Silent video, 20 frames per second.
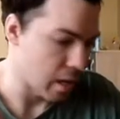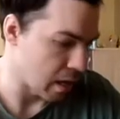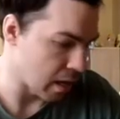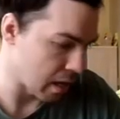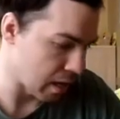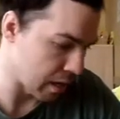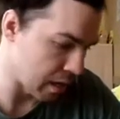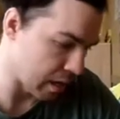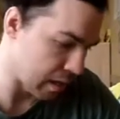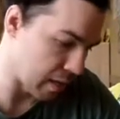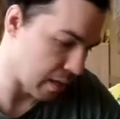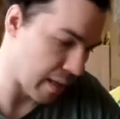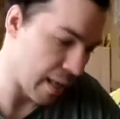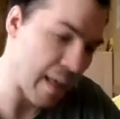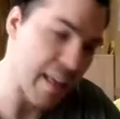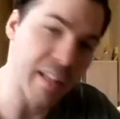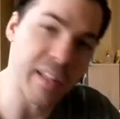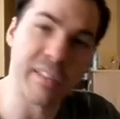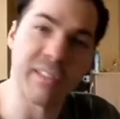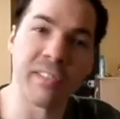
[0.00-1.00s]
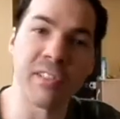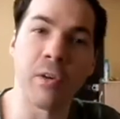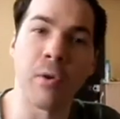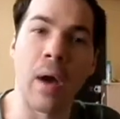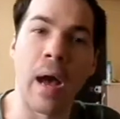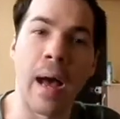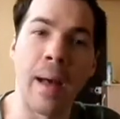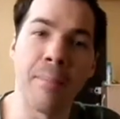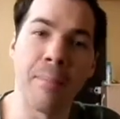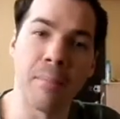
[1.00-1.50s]
And so
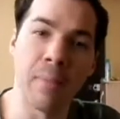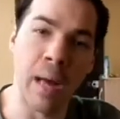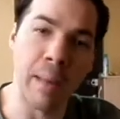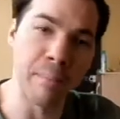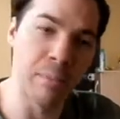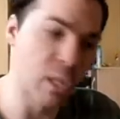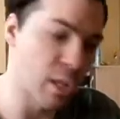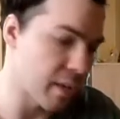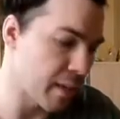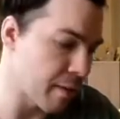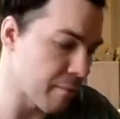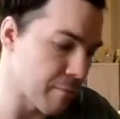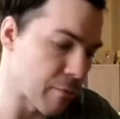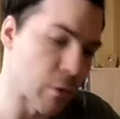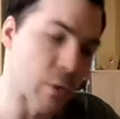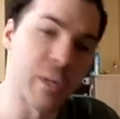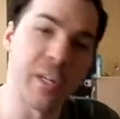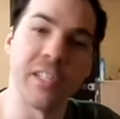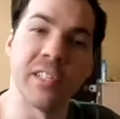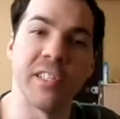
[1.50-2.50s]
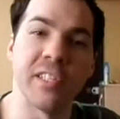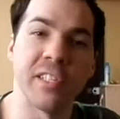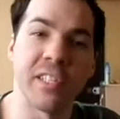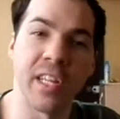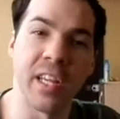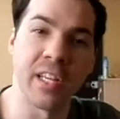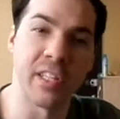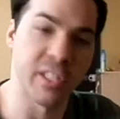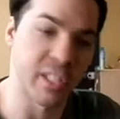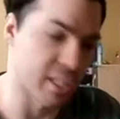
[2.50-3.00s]
I'm looking forward to
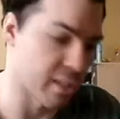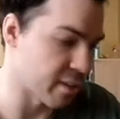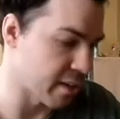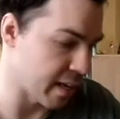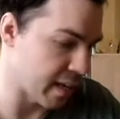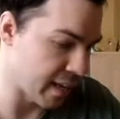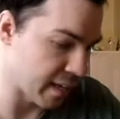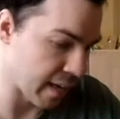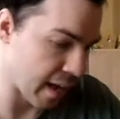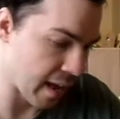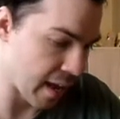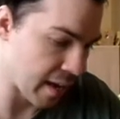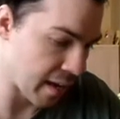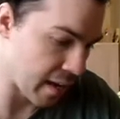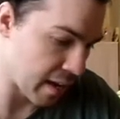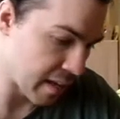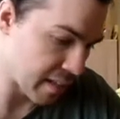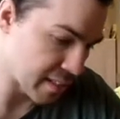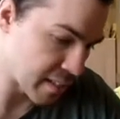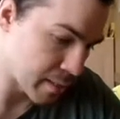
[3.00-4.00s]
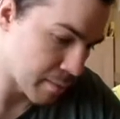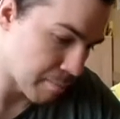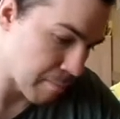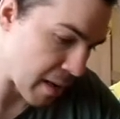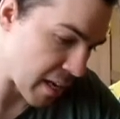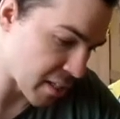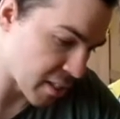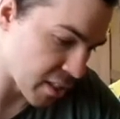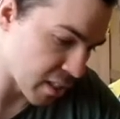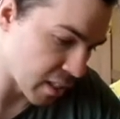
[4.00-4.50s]
seeing Chidori again,
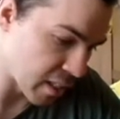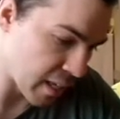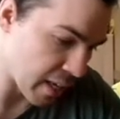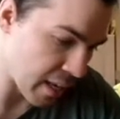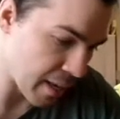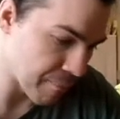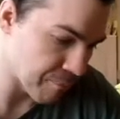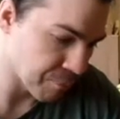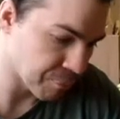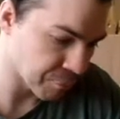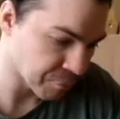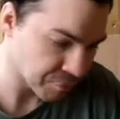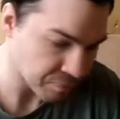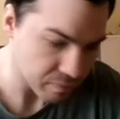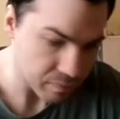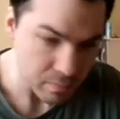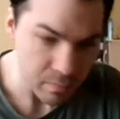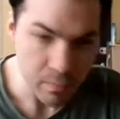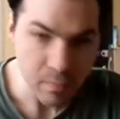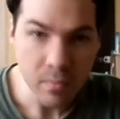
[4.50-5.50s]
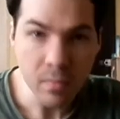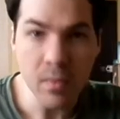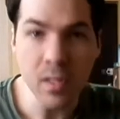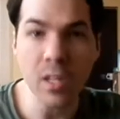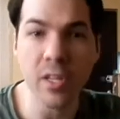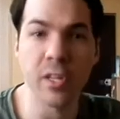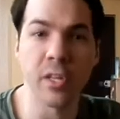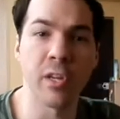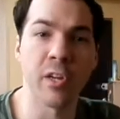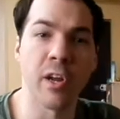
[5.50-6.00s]
especially,
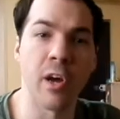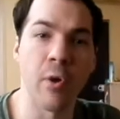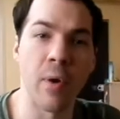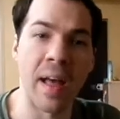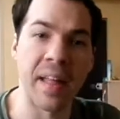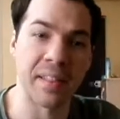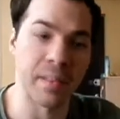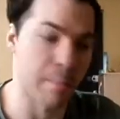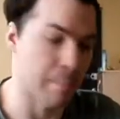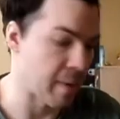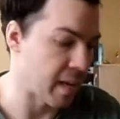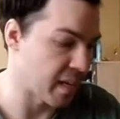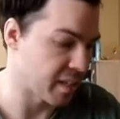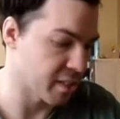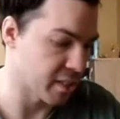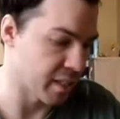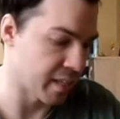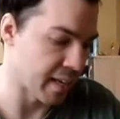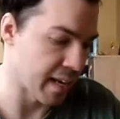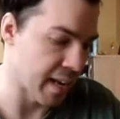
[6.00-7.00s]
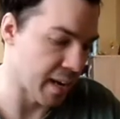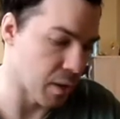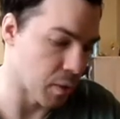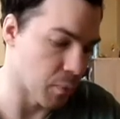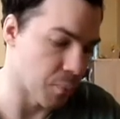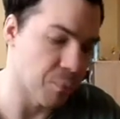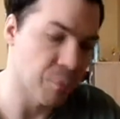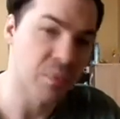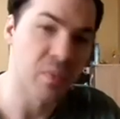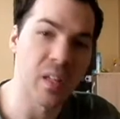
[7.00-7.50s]
you know, at the mansion.
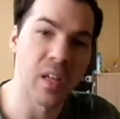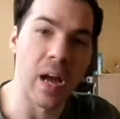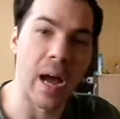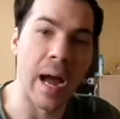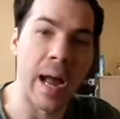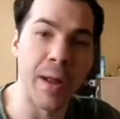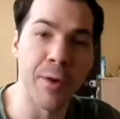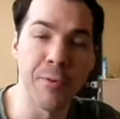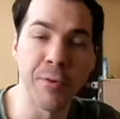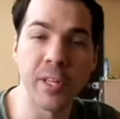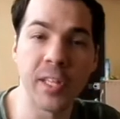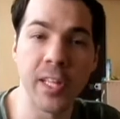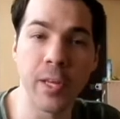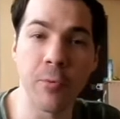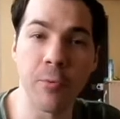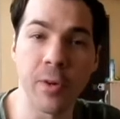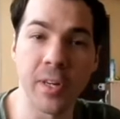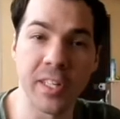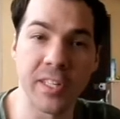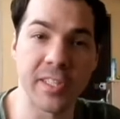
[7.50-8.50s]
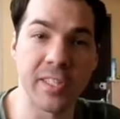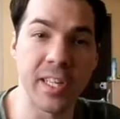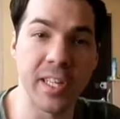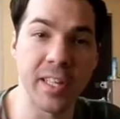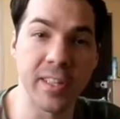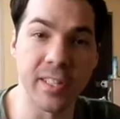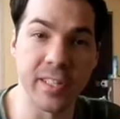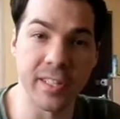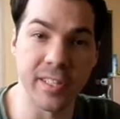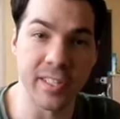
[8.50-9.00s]
Now, I really want to see
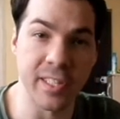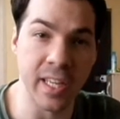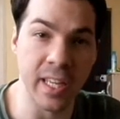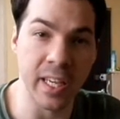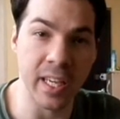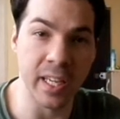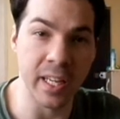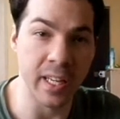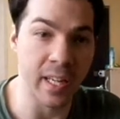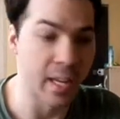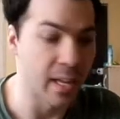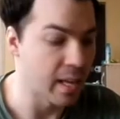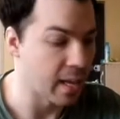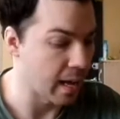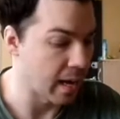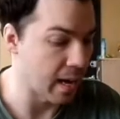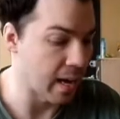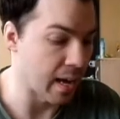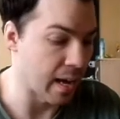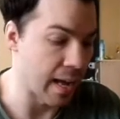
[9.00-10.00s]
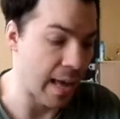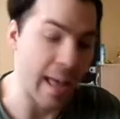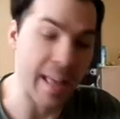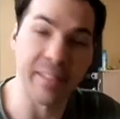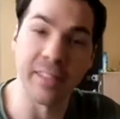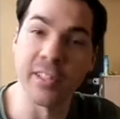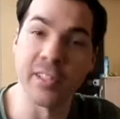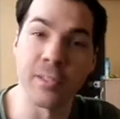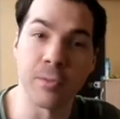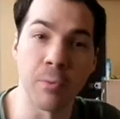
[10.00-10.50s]
the scene
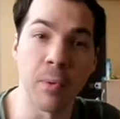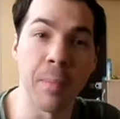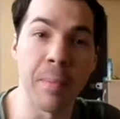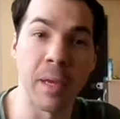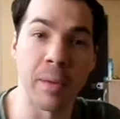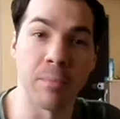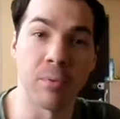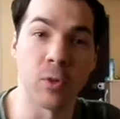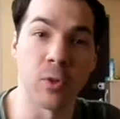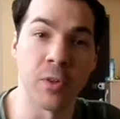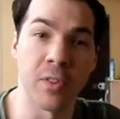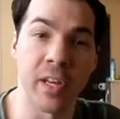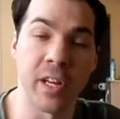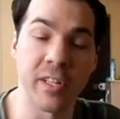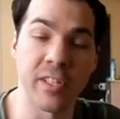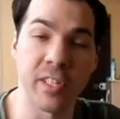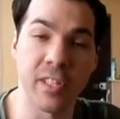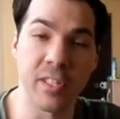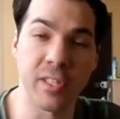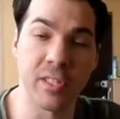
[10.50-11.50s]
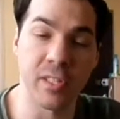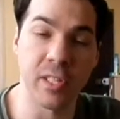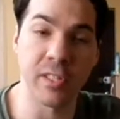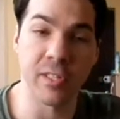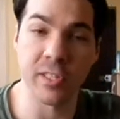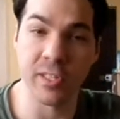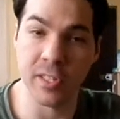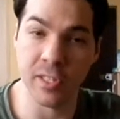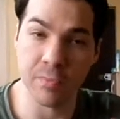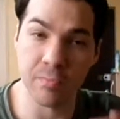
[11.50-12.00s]
at the swimming pool. There's a scene
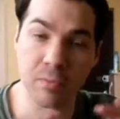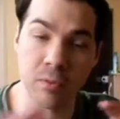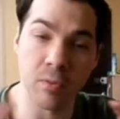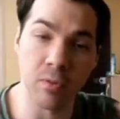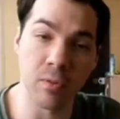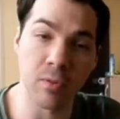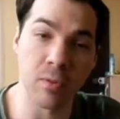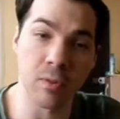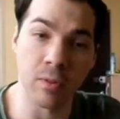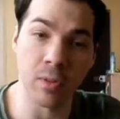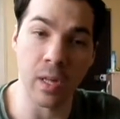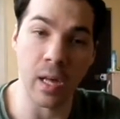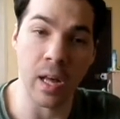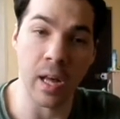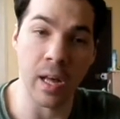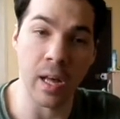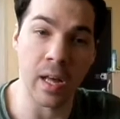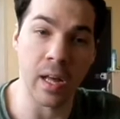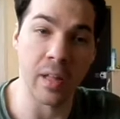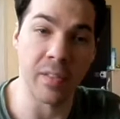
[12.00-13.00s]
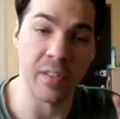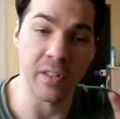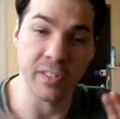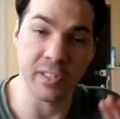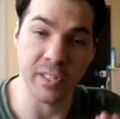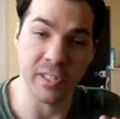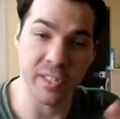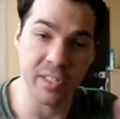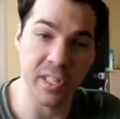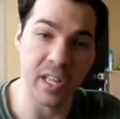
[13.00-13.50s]
at
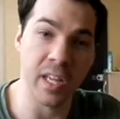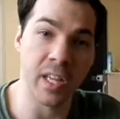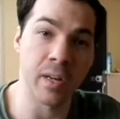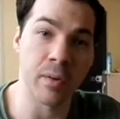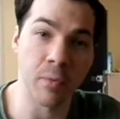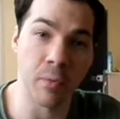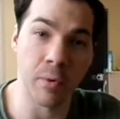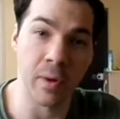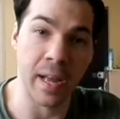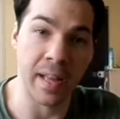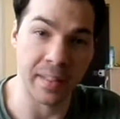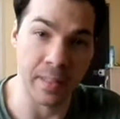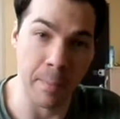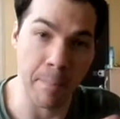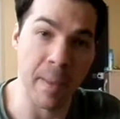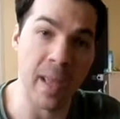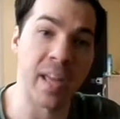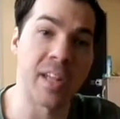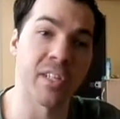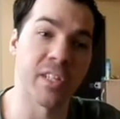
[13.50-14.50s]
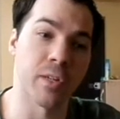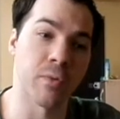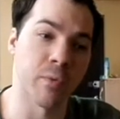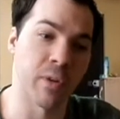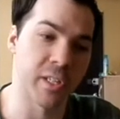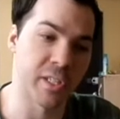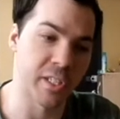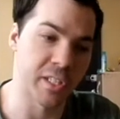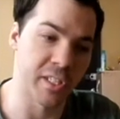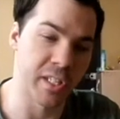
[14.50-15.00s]
the mansion
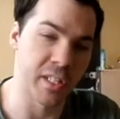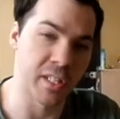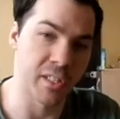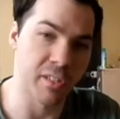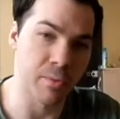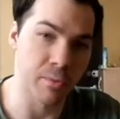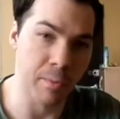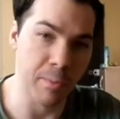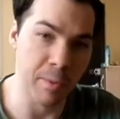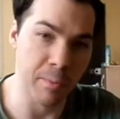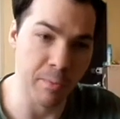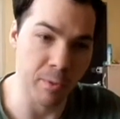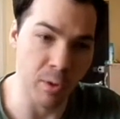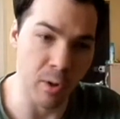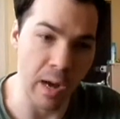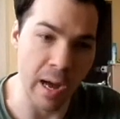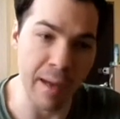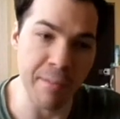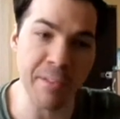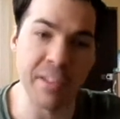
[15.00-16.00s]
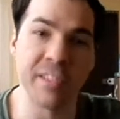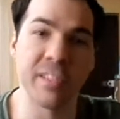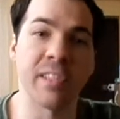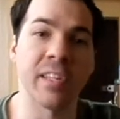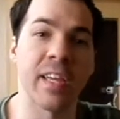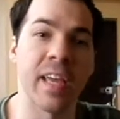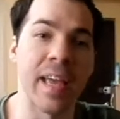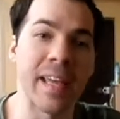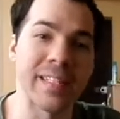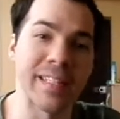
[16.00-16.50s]
where she's in the swimming pool.
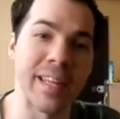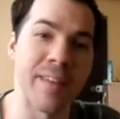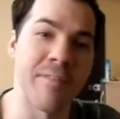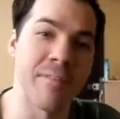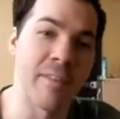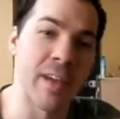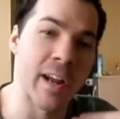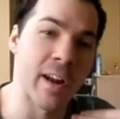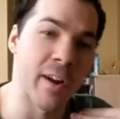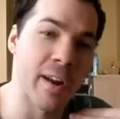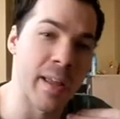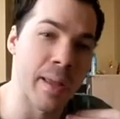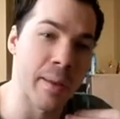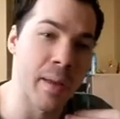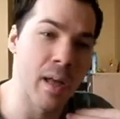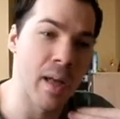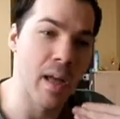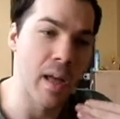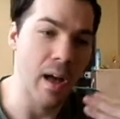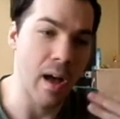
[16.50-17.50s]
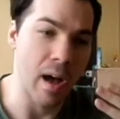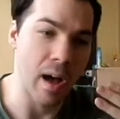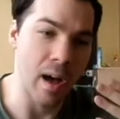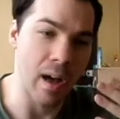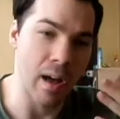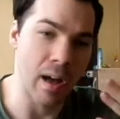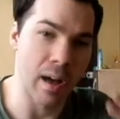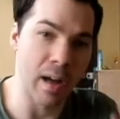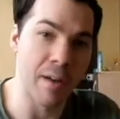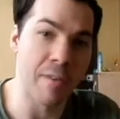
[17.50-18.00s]
Obviously, it's a very
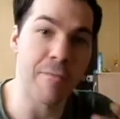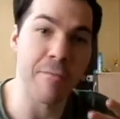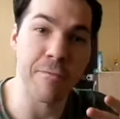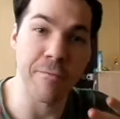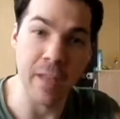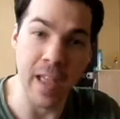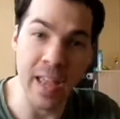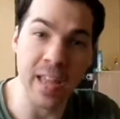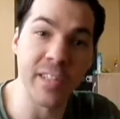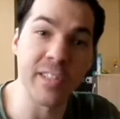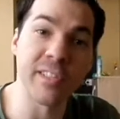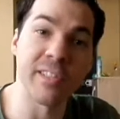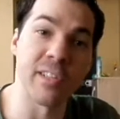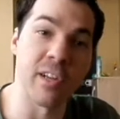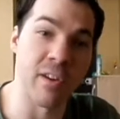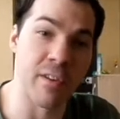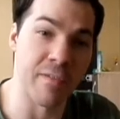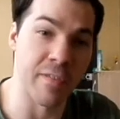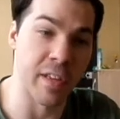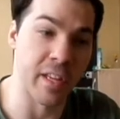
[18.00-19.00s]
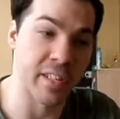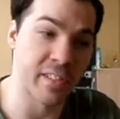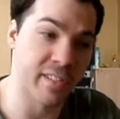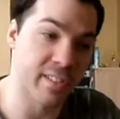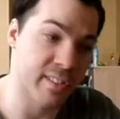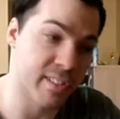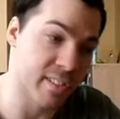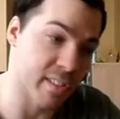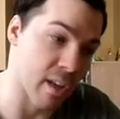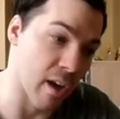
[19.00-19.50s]
fan
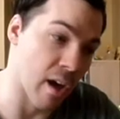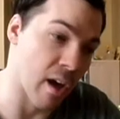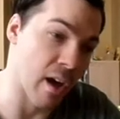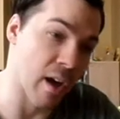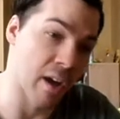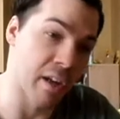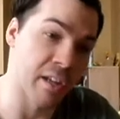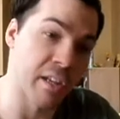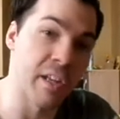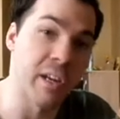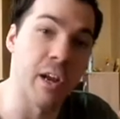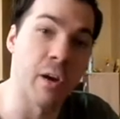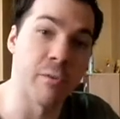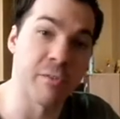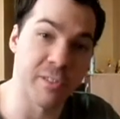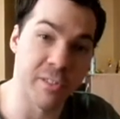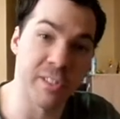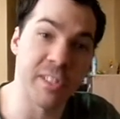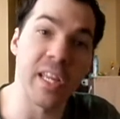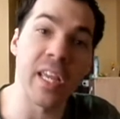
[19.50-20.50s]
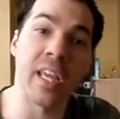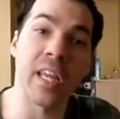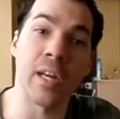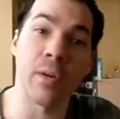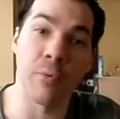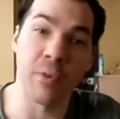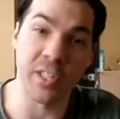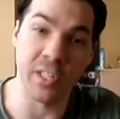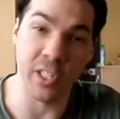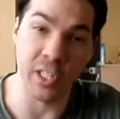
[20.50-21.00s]
service, you know,
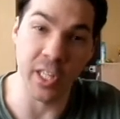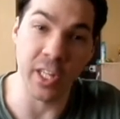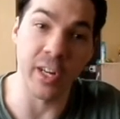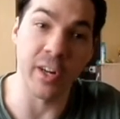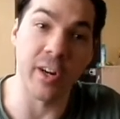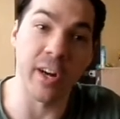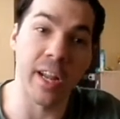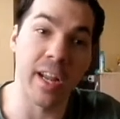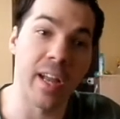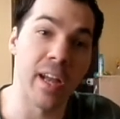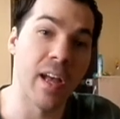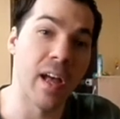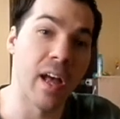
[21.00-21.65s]
scene with Chidori,